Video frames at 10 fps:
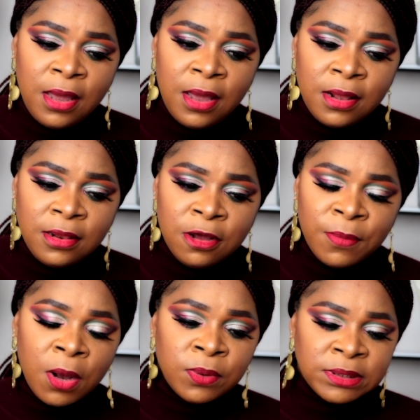and I
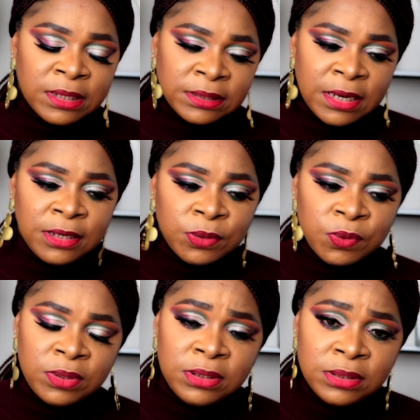was assigned
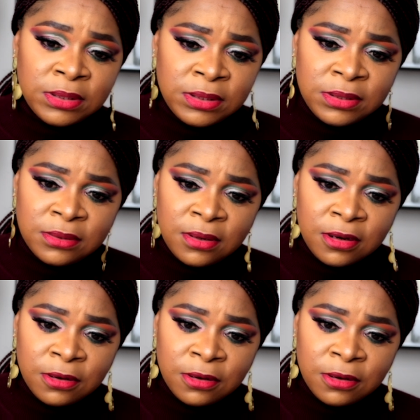to this